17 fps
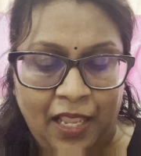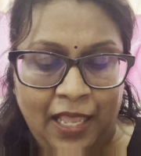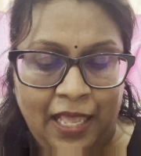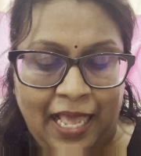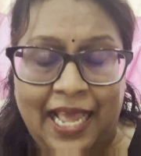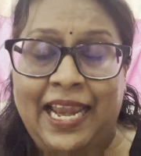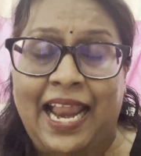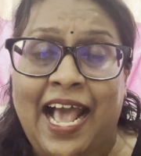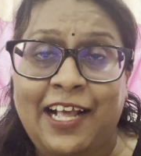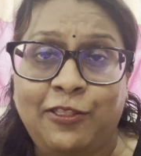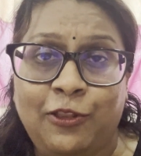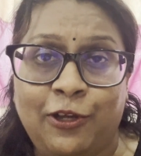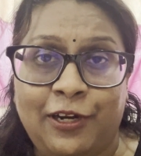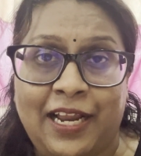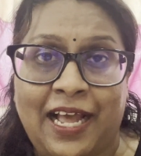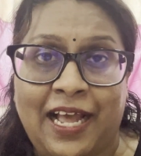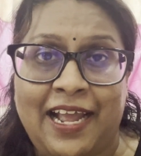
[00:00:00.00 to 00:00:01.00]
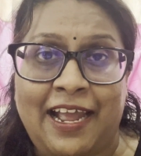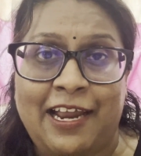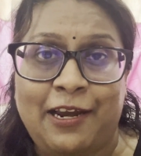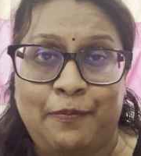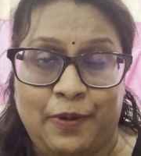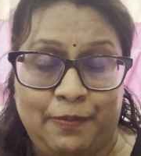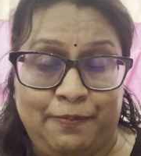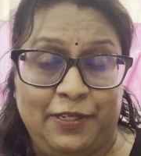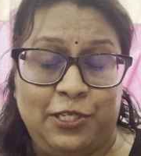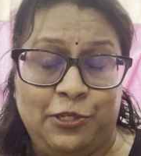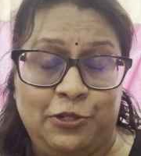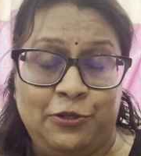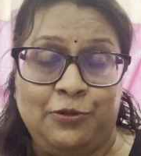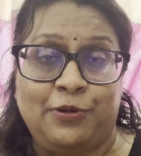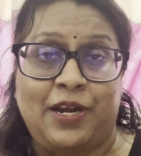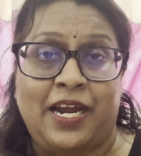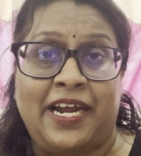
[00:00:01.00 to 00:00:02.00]
And I thought I had a purpose
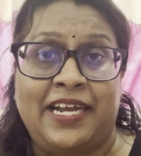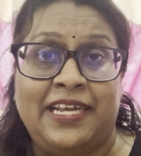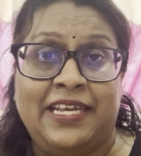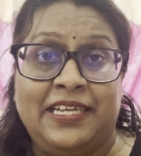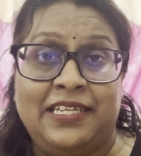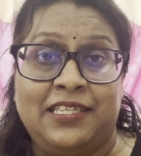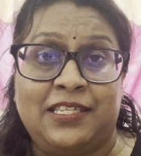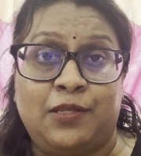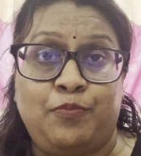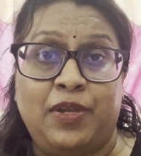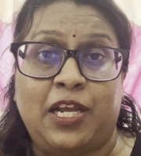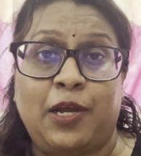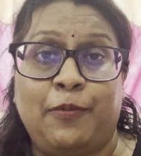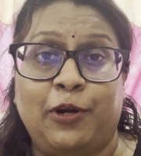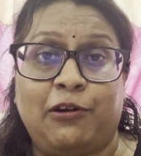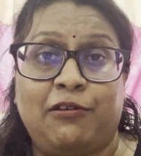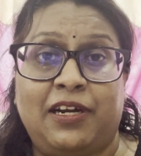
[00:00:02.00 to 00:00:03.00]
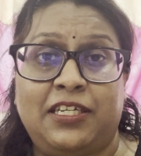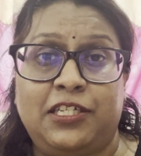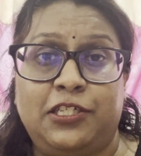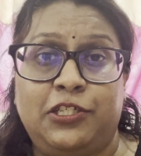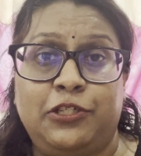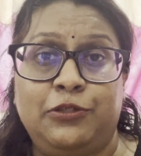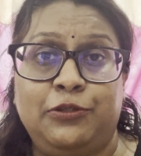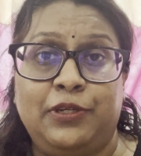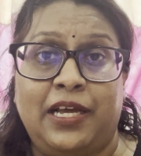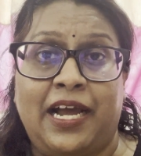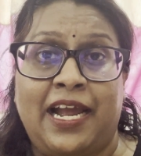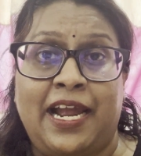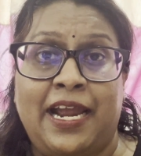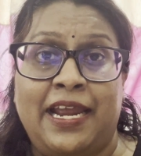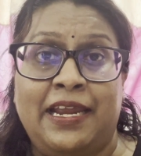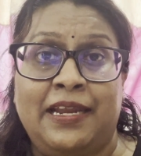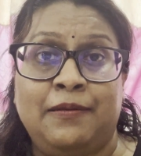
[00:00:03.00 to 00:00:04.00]
too. I speak about gratitude.
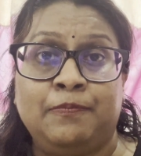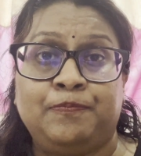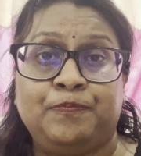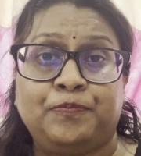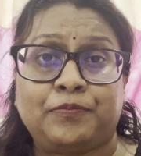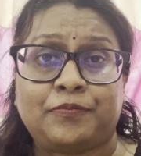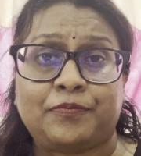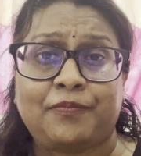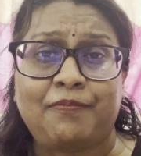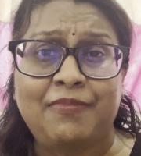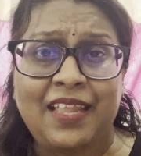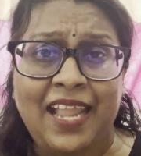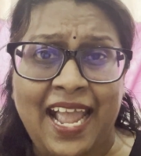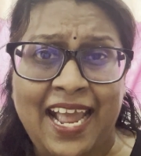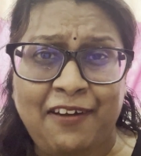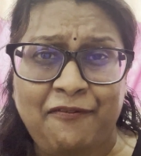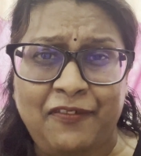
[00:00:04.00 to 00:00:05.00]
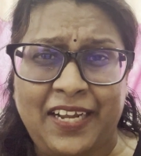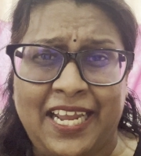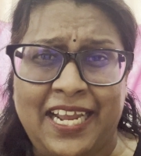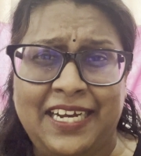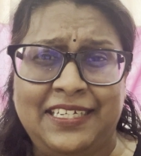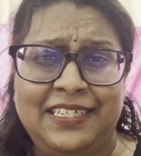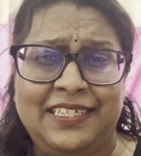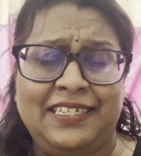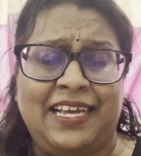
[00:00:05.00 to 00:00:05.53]
I advocate it.